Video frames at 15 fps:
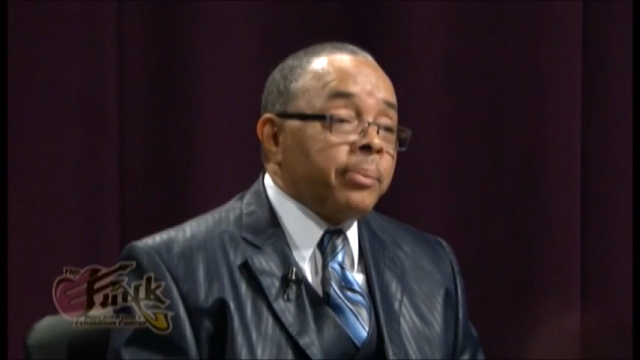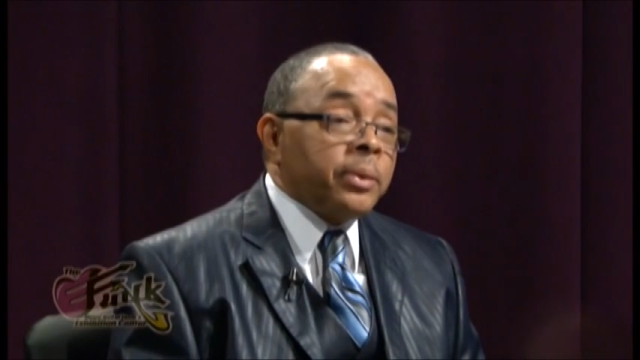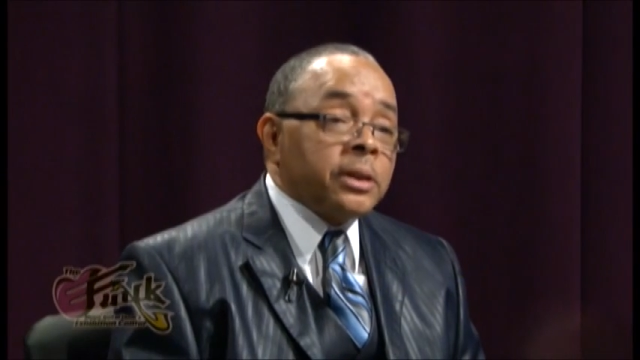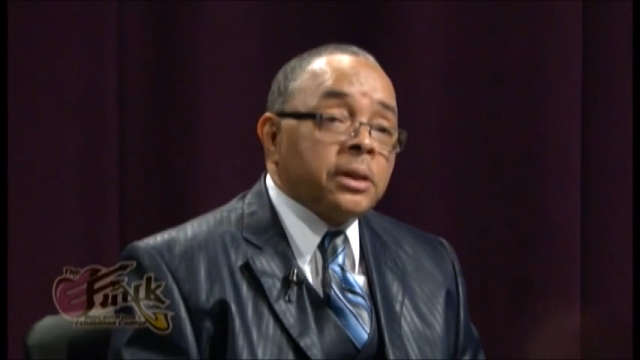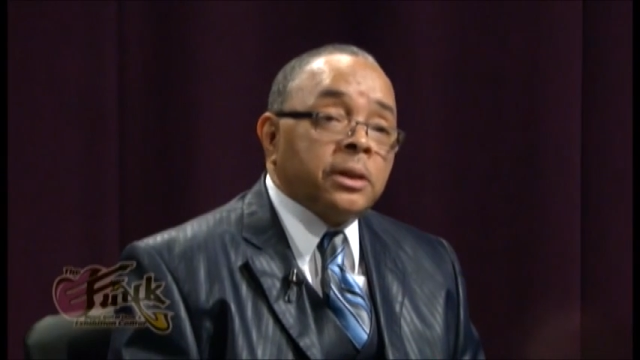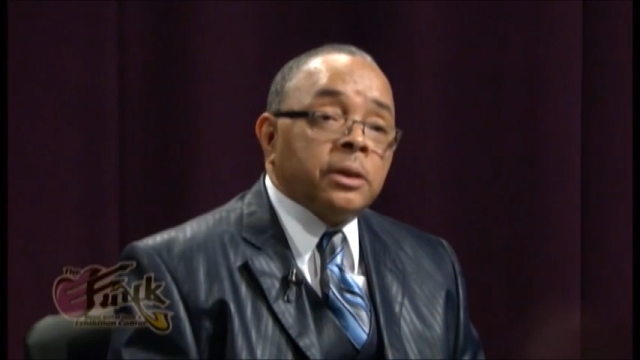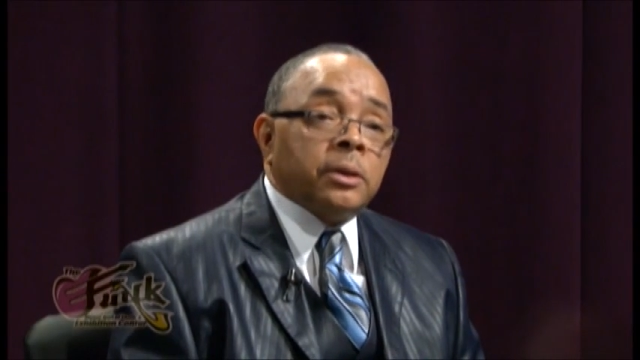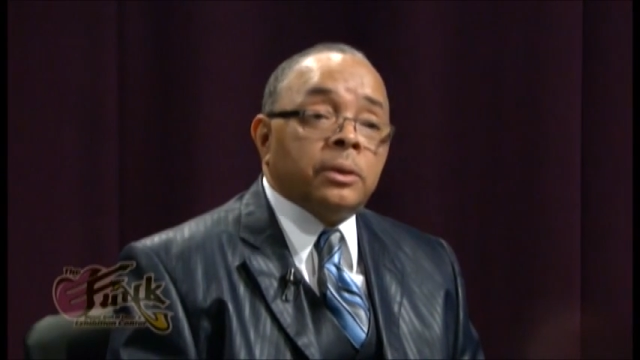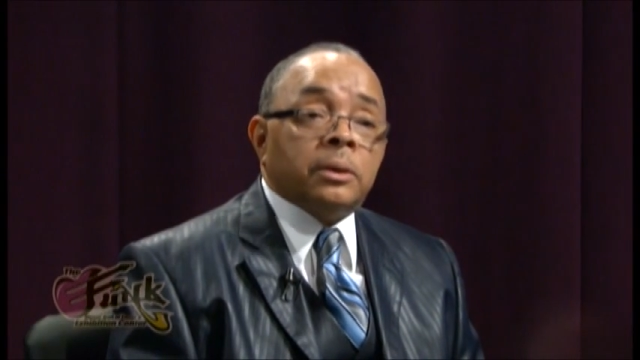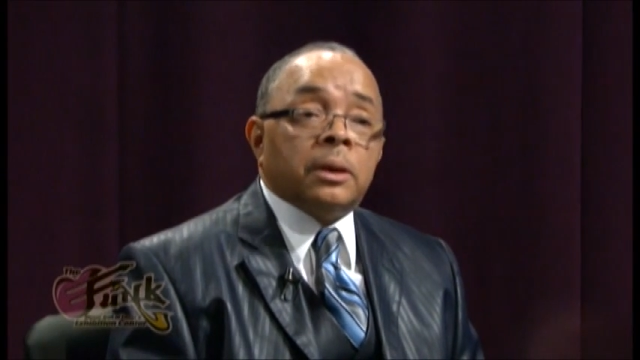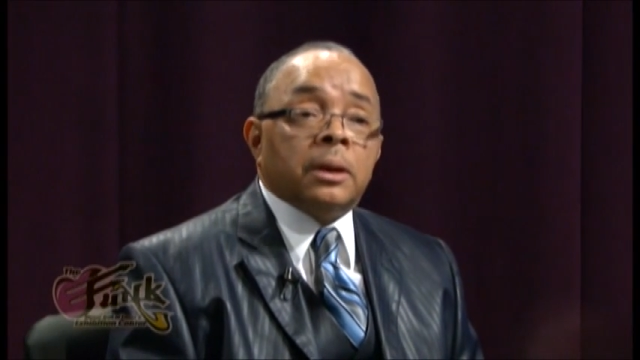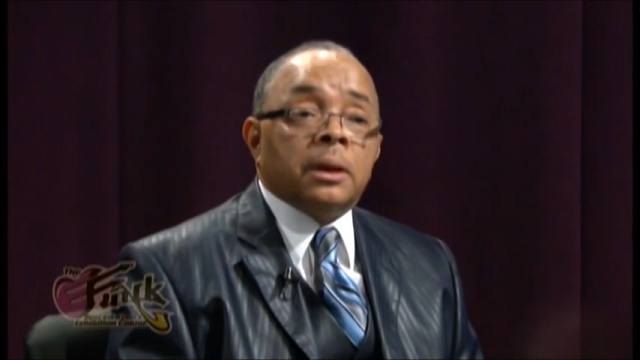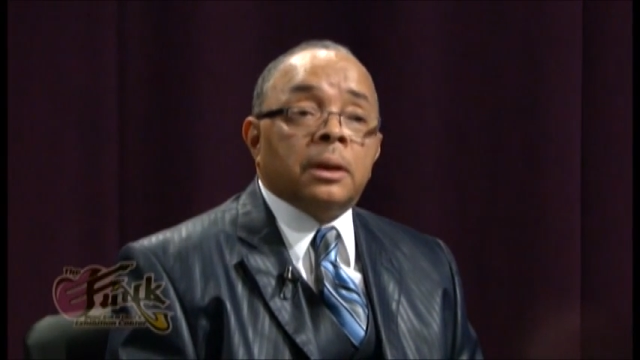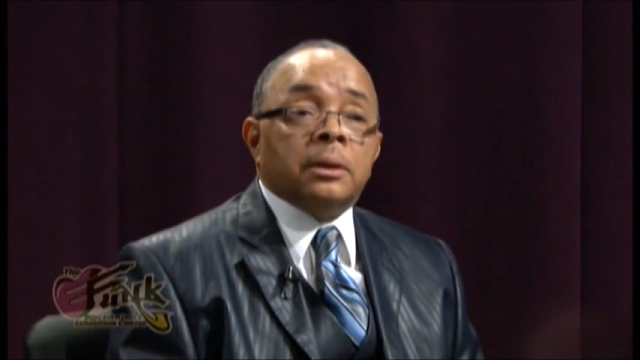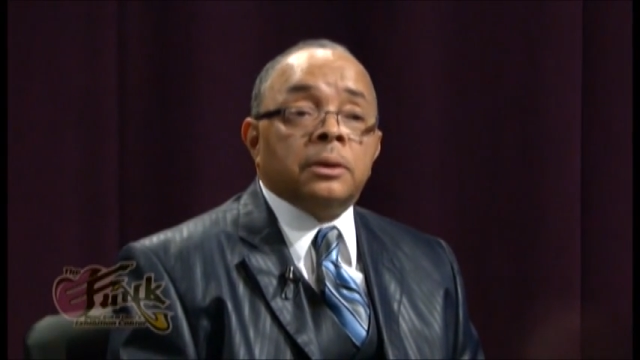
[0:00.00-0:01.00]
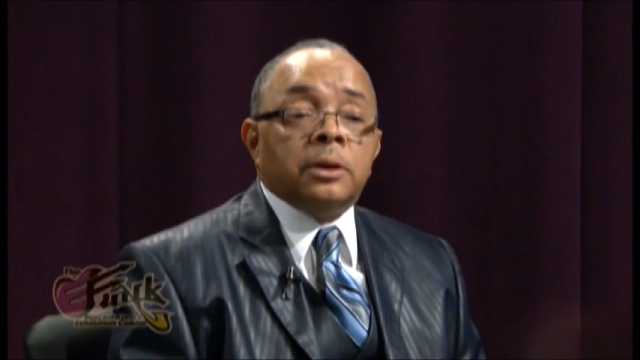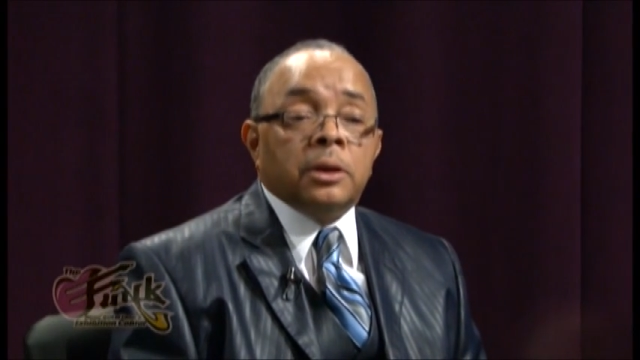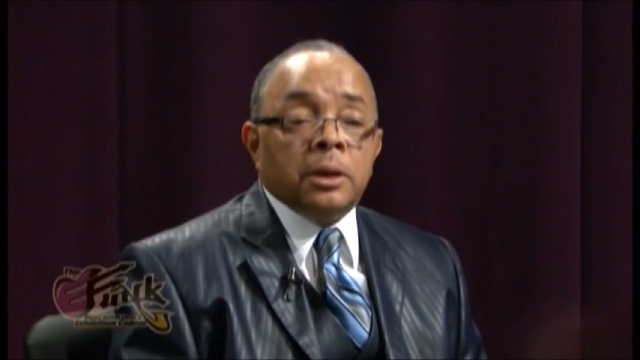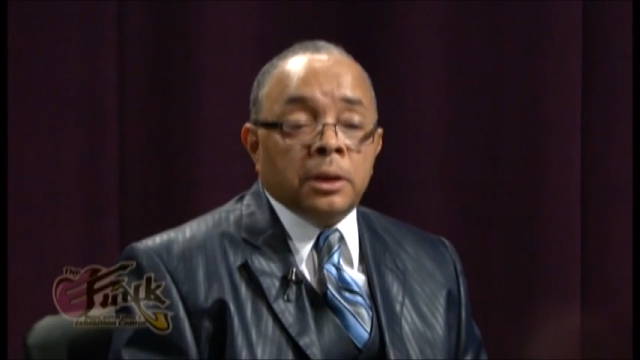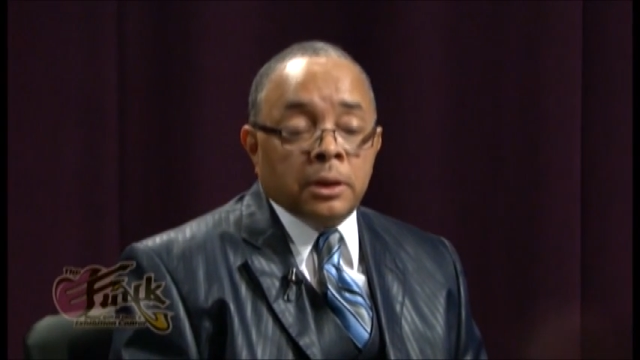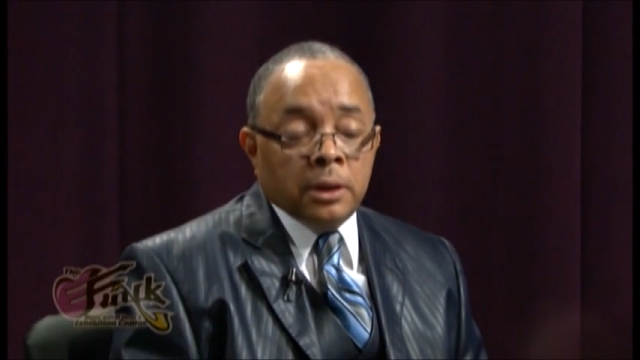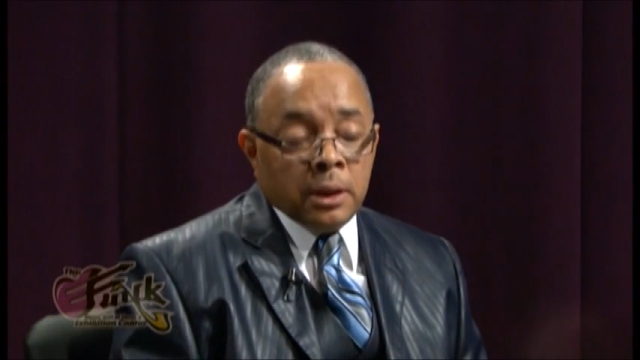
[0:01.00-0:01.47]
is still
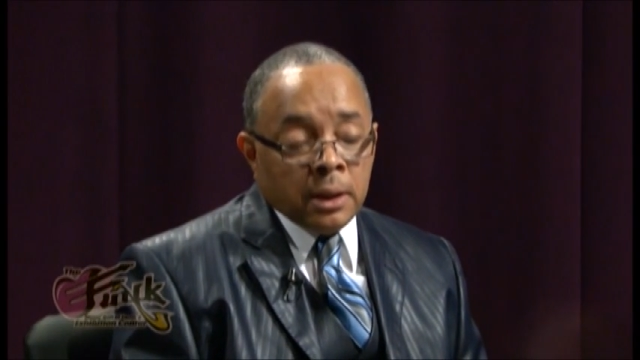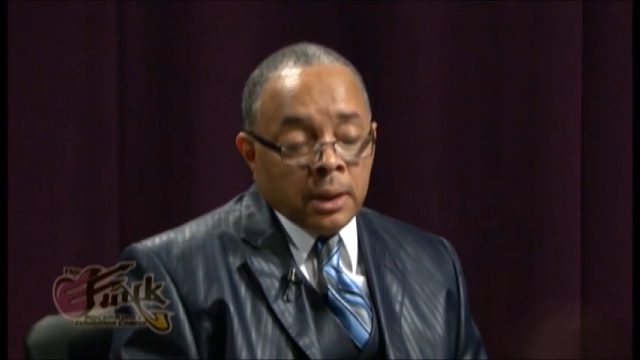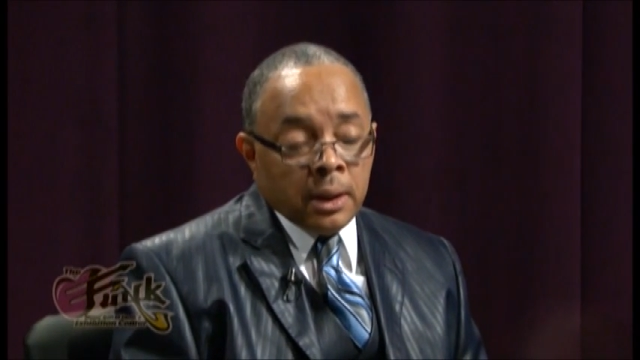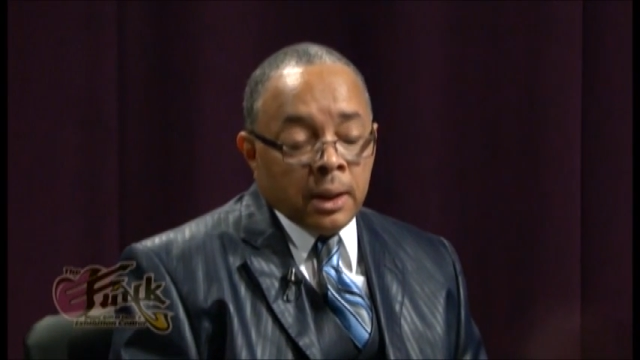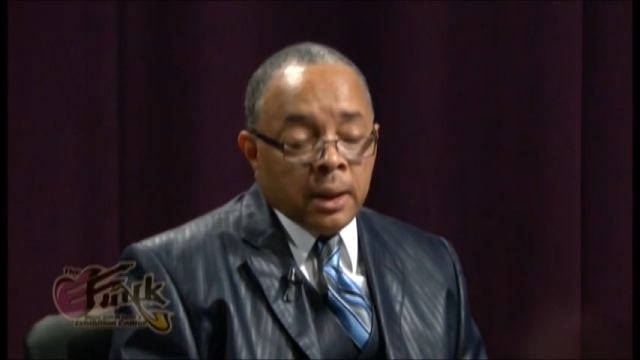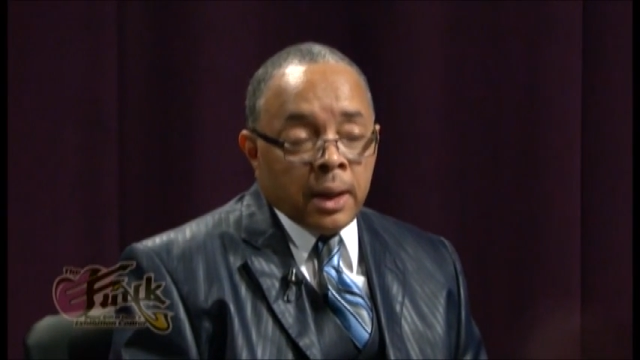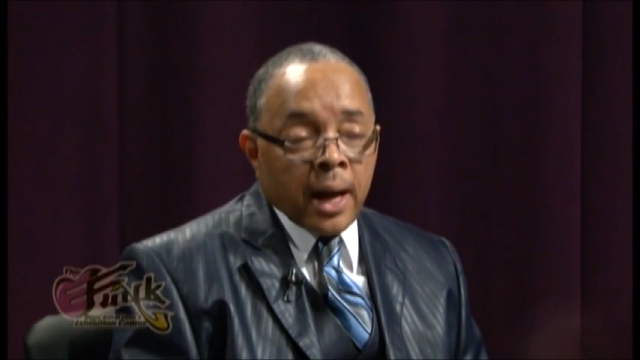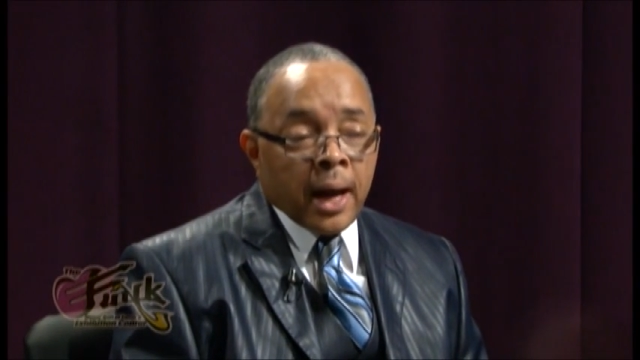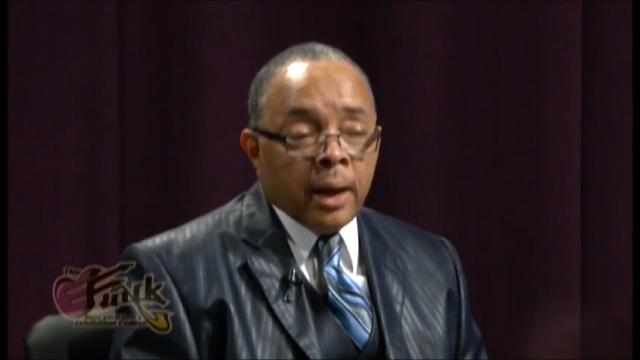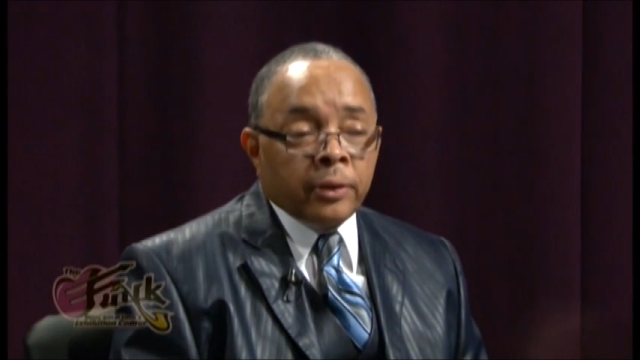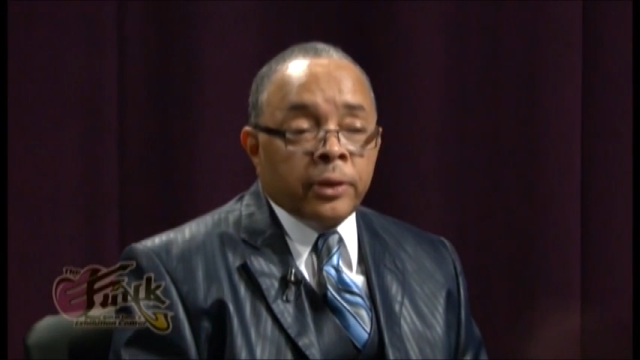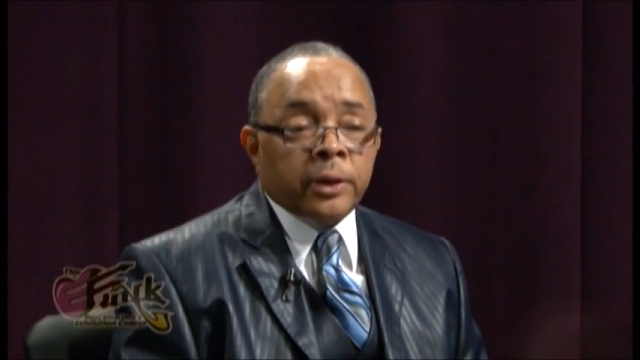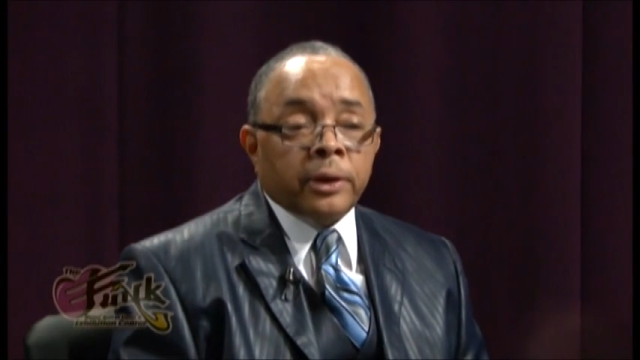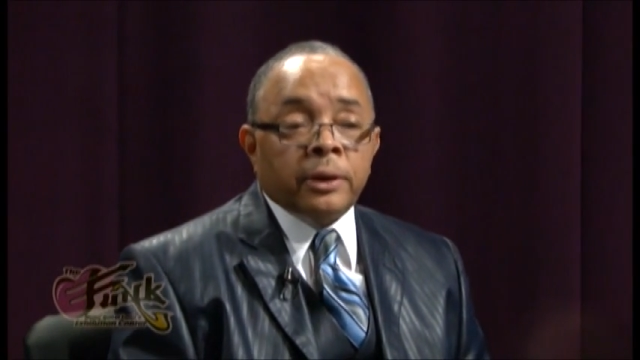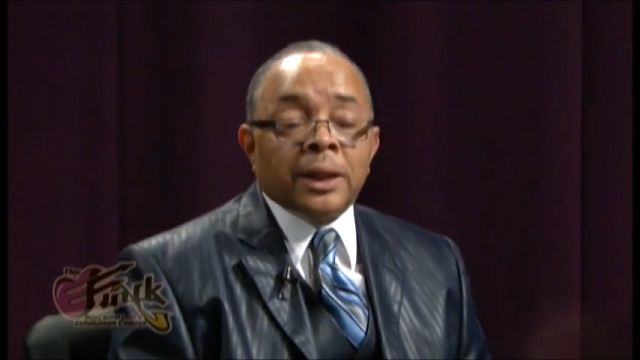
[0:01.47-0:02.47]
out there.